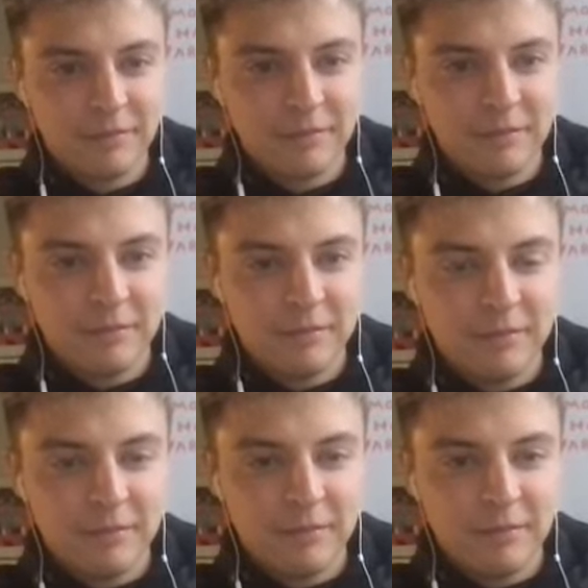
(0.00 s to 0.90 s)

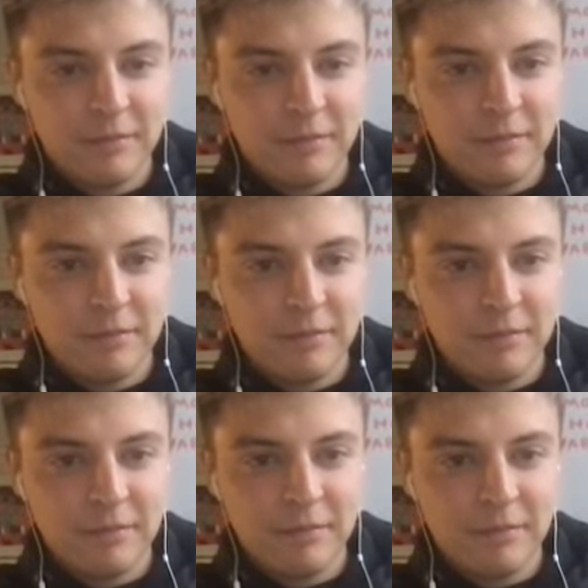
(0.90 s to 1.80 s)

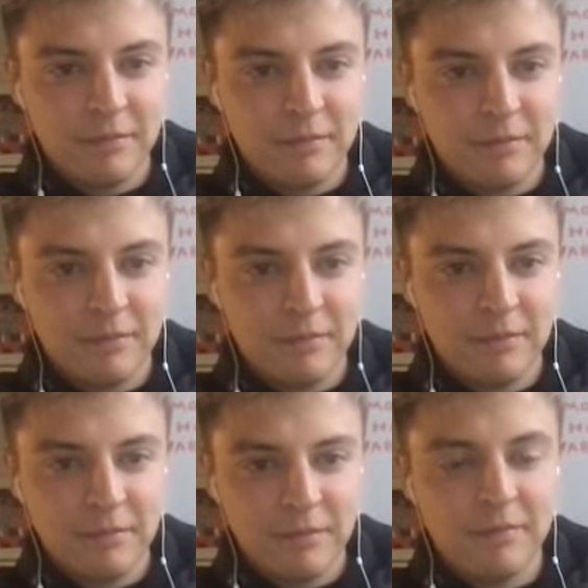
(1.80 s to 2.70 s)

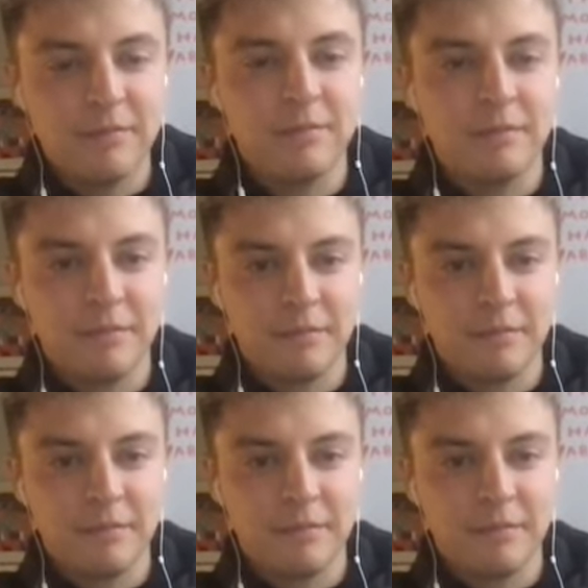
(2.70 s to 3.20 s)
This person isn't speaking.